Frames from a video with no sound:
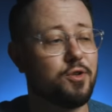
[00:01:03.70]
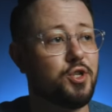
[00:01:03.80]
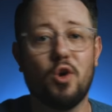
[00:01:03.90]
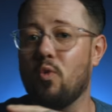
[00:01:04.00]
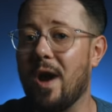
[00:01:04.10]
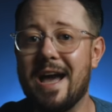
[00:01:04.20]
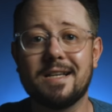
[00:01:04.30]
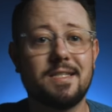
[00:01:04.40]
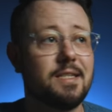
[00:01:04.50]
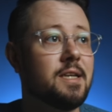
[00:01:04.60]
There's no
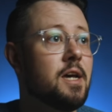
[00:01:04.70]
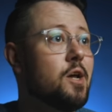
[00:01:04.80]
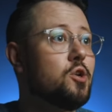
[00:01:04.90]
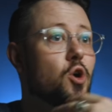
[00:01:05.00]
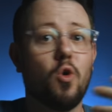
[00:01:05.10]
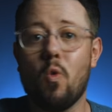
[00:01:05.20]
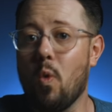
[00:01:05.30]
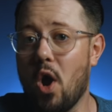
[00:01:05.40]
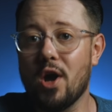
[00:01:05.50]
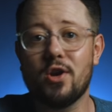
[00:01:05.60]
waxes, no
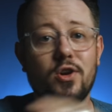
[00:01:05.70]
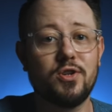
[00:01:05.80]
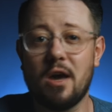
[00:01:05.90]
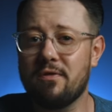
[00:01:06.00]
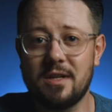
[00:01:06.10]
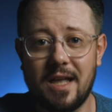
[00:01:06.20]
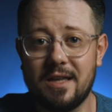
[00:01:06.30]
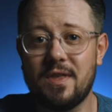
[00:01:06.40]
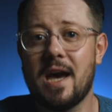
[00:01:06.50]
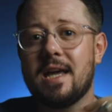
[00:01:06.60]
water, nothing
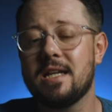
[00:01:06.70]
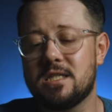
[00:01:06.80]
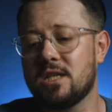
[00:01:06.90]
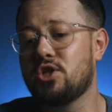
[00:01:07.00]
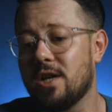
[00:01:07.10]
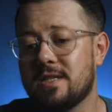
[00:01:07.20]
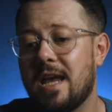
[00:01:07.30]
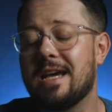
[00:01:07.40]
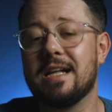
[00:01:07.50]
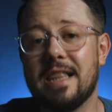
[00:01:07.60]
like that. It's just
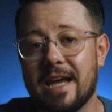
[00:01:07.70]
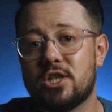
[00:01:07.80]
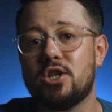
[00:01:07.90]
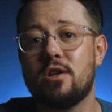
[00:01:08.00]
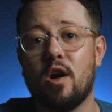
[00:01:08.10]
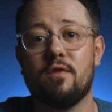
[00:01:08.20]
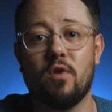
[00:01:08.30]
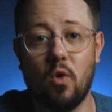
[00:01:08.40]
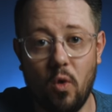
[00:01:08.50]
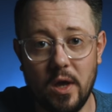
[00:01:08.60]
a collection
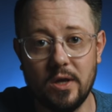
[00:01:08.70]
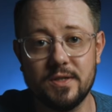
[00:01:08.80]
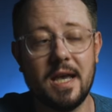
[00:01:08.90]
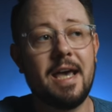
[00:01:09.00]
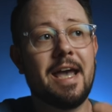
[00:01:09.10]
of oils.